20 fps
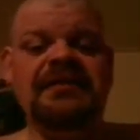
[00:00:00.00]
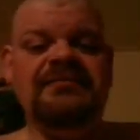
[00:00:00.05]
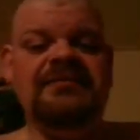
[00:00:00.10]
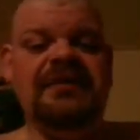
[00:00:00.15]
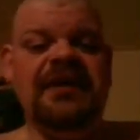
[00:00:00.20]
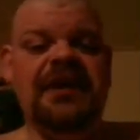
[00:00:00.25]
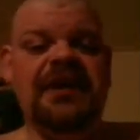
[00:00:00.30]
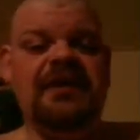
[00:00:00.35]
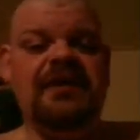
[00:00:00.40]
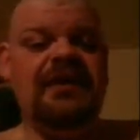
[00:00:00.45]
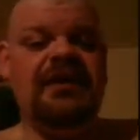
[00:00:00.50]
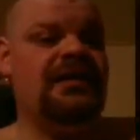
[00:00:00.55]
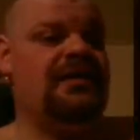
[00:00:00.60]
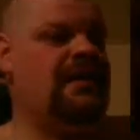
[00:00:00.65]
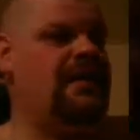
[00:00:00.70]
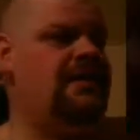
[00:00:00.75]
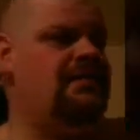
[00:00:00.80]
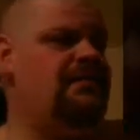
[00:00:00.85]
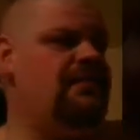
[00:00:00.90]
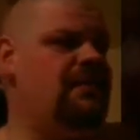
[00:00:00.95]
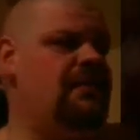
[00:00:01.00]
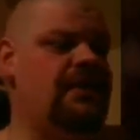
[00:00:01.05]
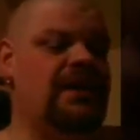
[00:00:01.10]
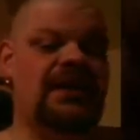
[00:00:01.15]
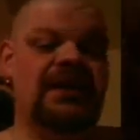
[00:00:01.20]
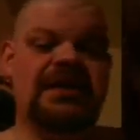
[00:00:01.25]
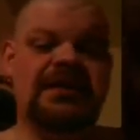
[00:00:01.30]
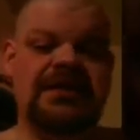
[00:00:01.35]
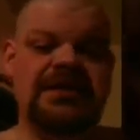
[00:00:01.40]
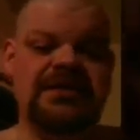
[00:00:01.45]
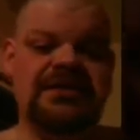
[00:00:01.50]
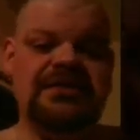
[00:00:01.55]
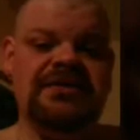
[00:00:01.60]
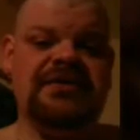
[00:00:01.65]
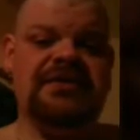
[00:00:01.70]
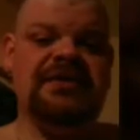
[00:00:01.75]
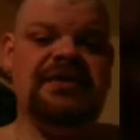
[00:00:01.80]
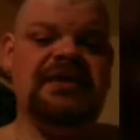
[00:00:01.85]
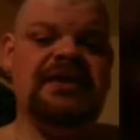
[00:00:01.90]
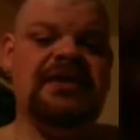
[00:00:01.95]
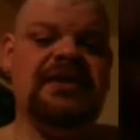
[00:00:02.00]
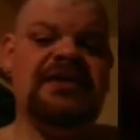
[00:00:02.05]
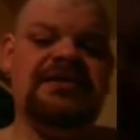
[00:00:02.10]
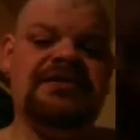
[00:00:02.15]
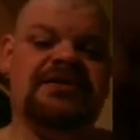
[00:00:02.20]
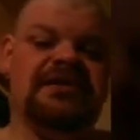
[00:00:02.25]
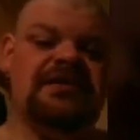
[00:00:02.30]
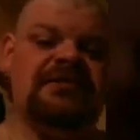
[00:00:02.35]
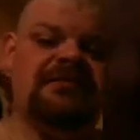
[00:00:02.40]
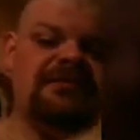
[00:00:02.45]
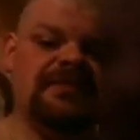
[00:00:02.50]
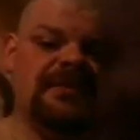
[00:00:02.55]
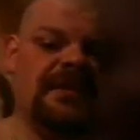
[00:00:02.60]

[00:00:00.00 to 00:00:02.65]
and figured I'd give you guys a heads up